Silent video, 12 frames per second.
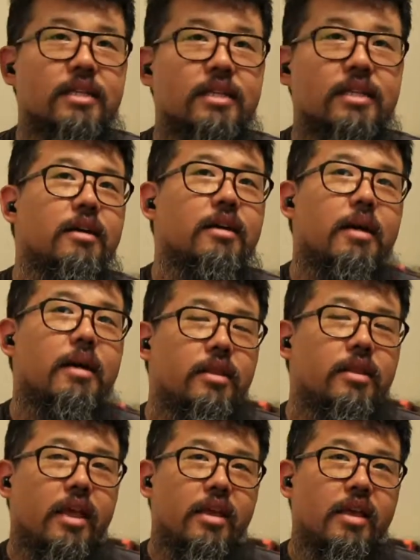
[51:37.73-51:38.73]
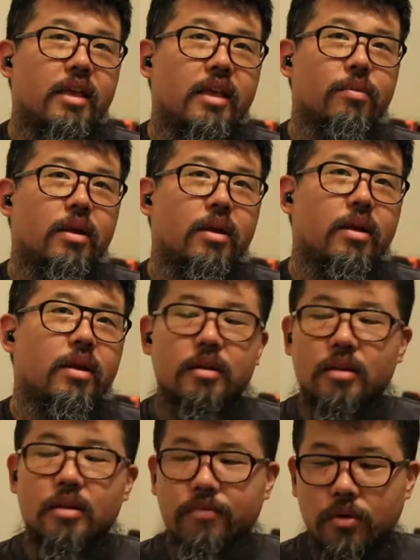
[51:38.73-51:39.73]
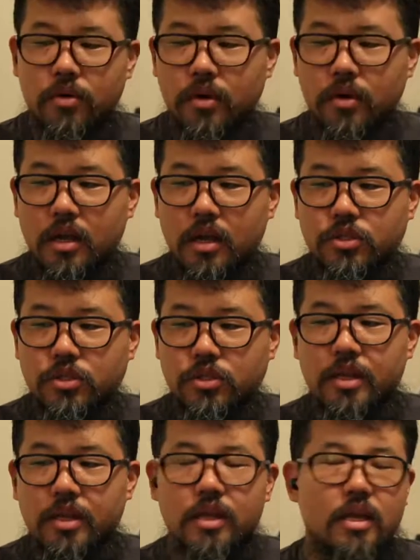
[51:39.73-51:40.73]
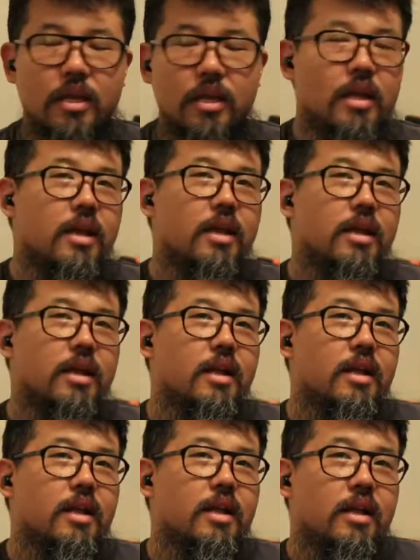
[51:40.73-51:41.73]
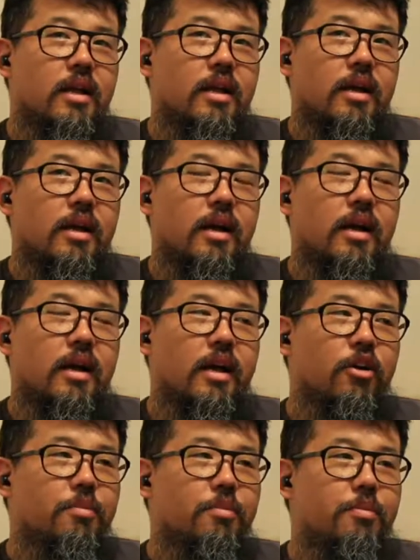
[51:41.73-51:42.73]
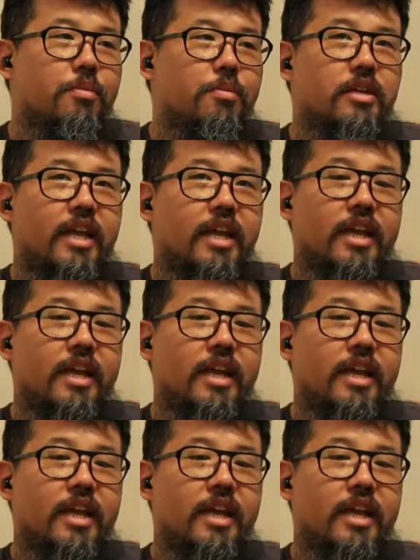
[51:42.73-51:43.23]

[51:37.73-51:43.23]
I want to thank everyone for joining me. I hope you were entertained.